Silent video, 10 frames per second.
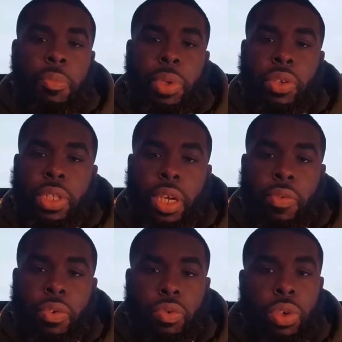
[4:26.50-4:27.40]
Bill
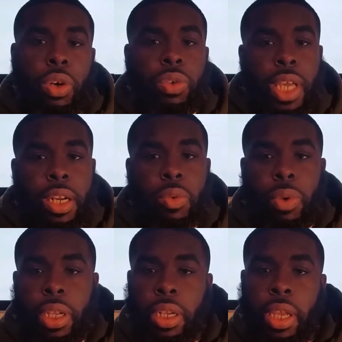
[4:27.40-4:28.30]
Self, who knows how to
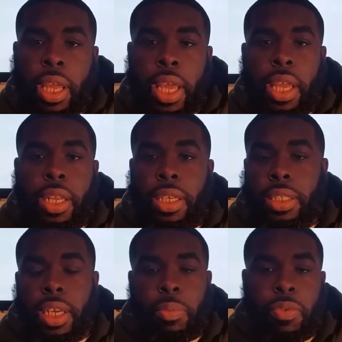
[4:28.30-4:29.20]
win, and he's
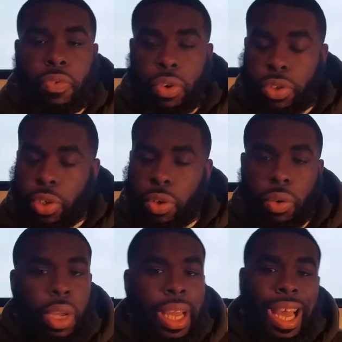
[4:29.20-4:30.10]
done it before.
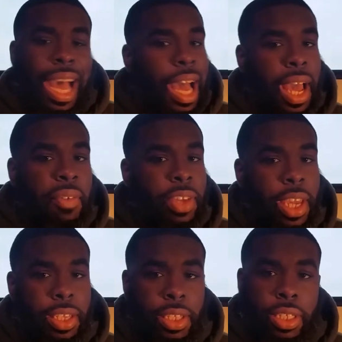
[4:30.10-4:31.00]
So I have
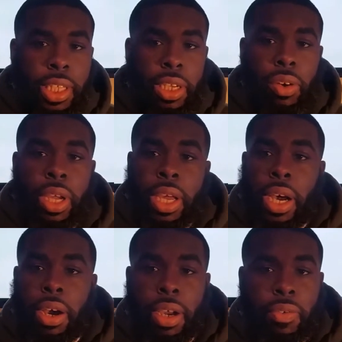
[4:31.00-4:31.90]
Kansas still.
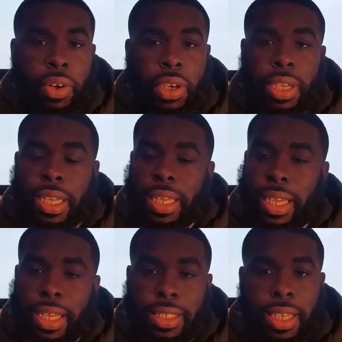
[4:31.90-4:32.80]
However,
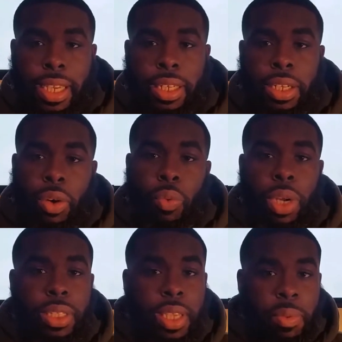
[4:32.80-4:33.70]
like I said,
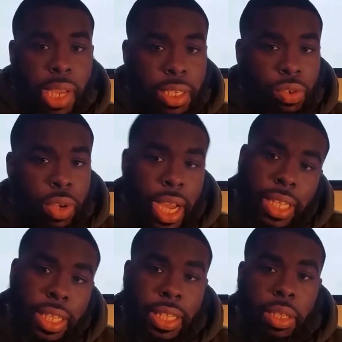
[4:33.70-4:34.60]
one team that you
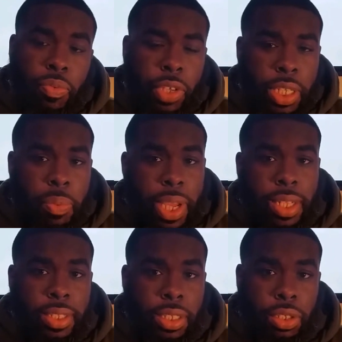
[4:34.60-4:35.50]
guys need to really pay
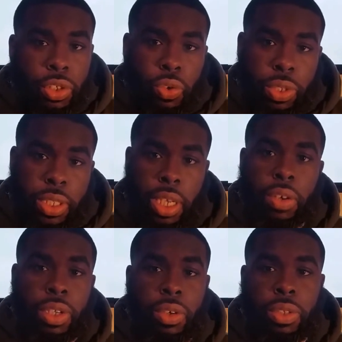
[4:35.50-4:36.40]
attention to is
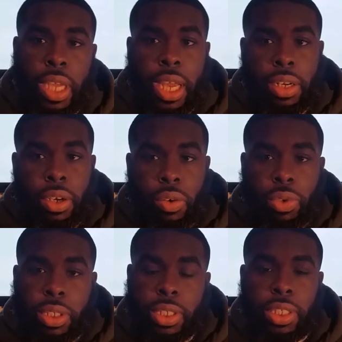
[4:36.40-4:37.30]
Syracuse. I know
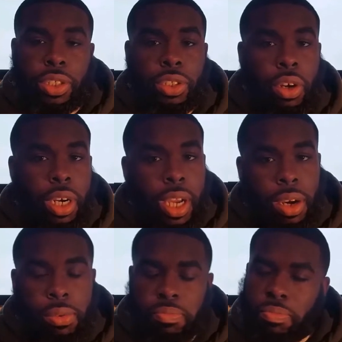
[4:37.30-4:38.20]
when the season started
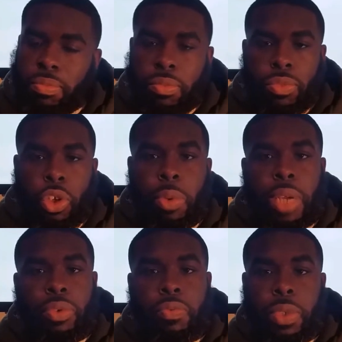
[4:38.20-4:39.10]
out,
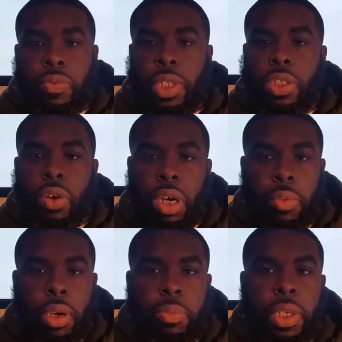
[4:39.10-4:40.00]
nobody was really talking
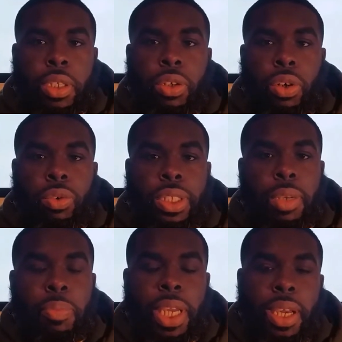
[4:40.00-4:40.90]
about them because of the whole
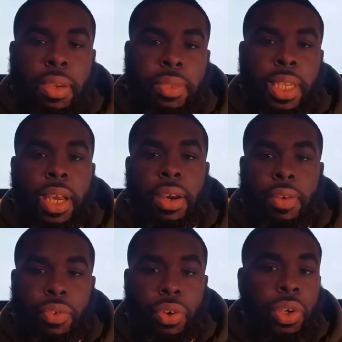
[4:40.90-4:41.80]
Jim Boeheim thing.
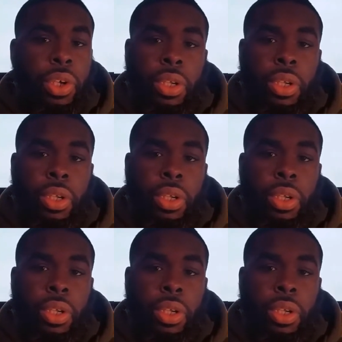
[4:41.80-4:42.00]
However,